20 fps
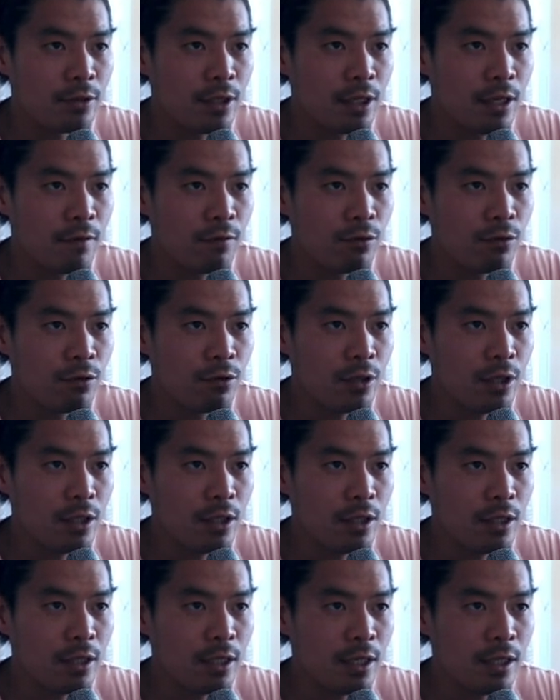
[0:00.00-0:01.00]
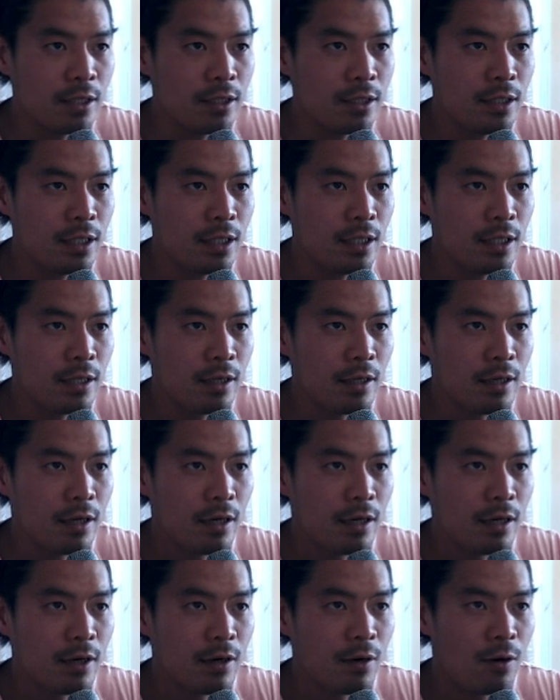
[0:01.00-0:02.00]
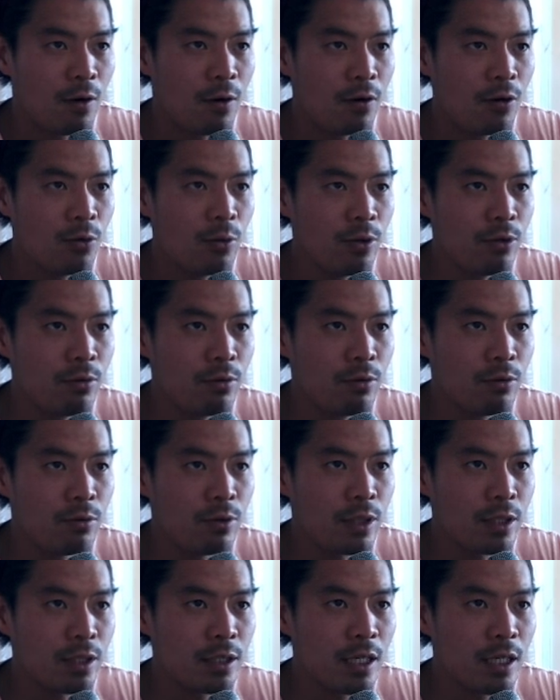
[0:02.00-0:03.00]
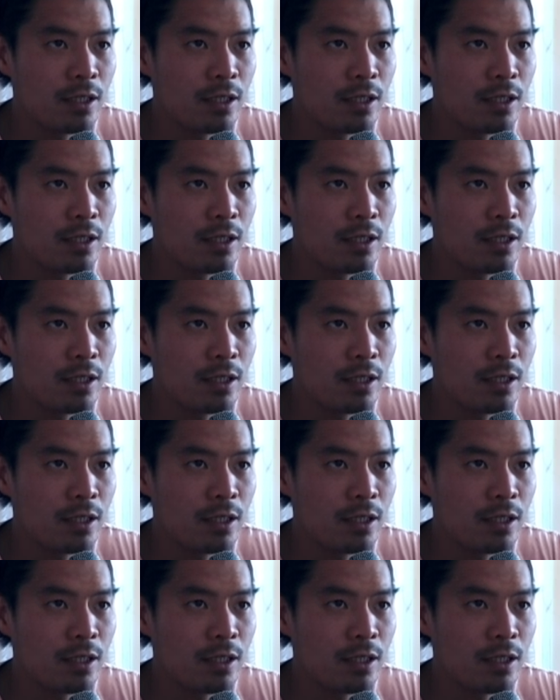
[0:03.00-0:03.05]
Like if you look at the disc all the way through the release,